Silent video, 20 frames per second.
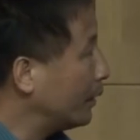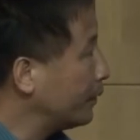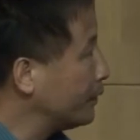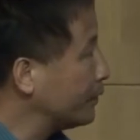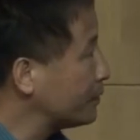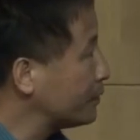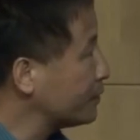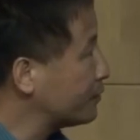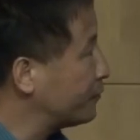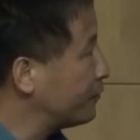
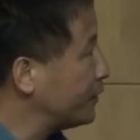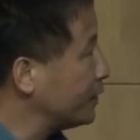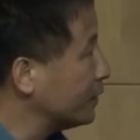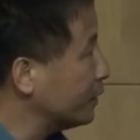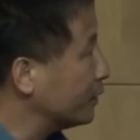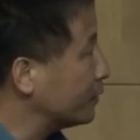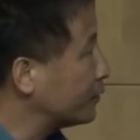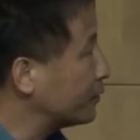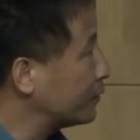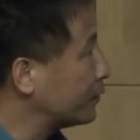This is
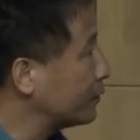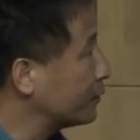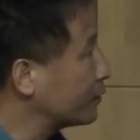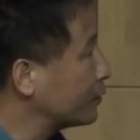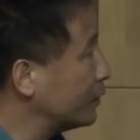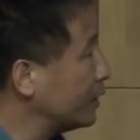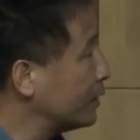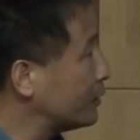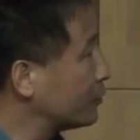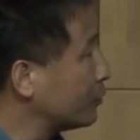Venus.
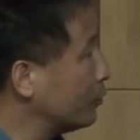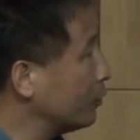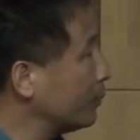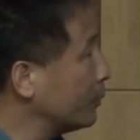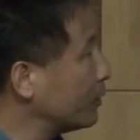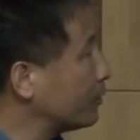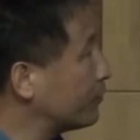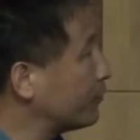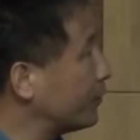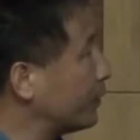So its
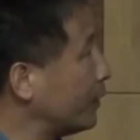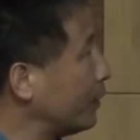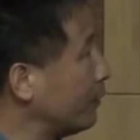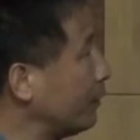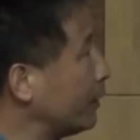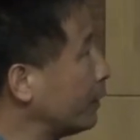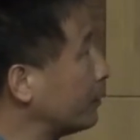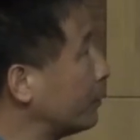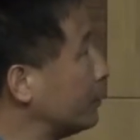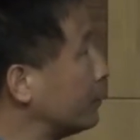orbit is
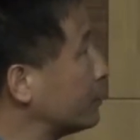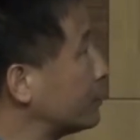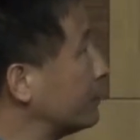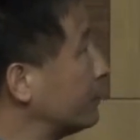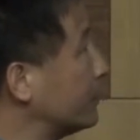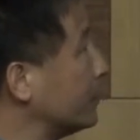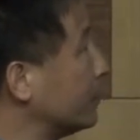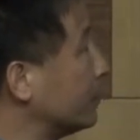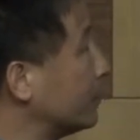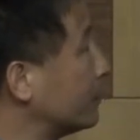very close to
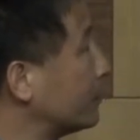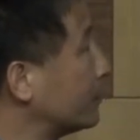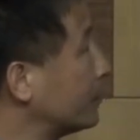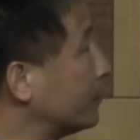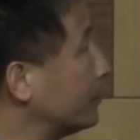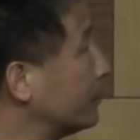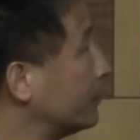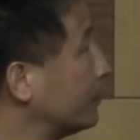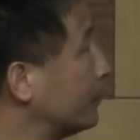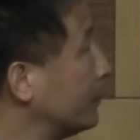Venus.
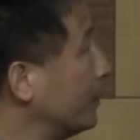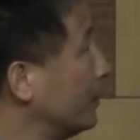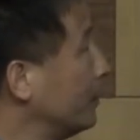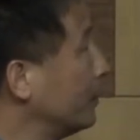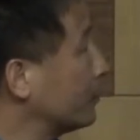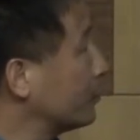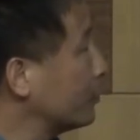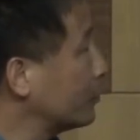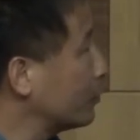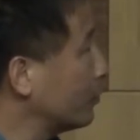
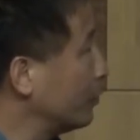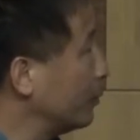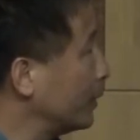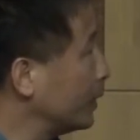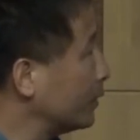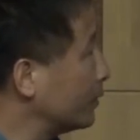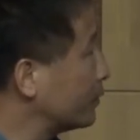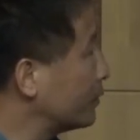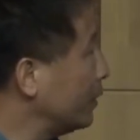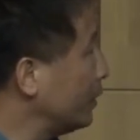So it's
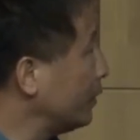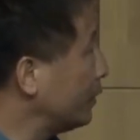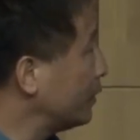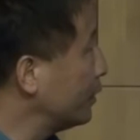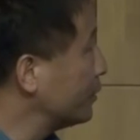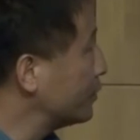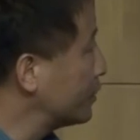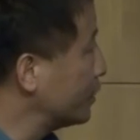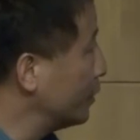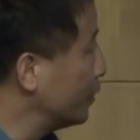orbiting the sun.
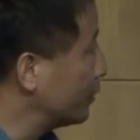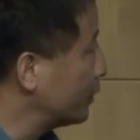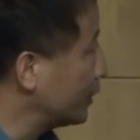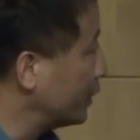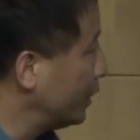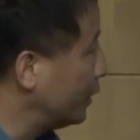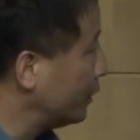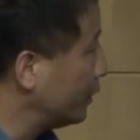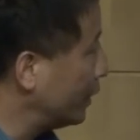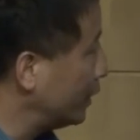There's the Earth
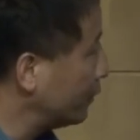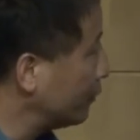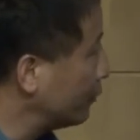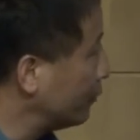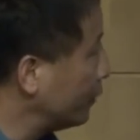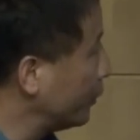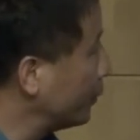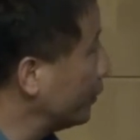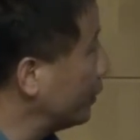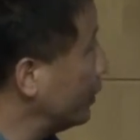again.
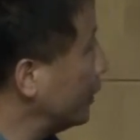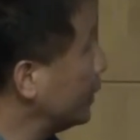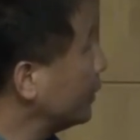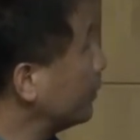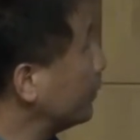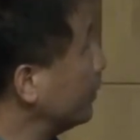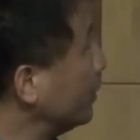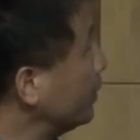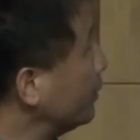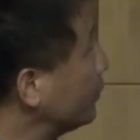Remember,
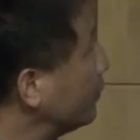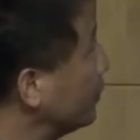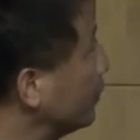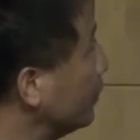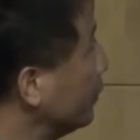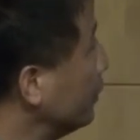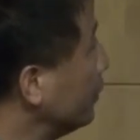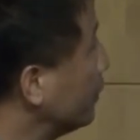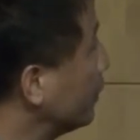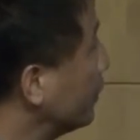light green is the
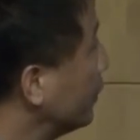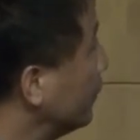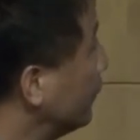Earth.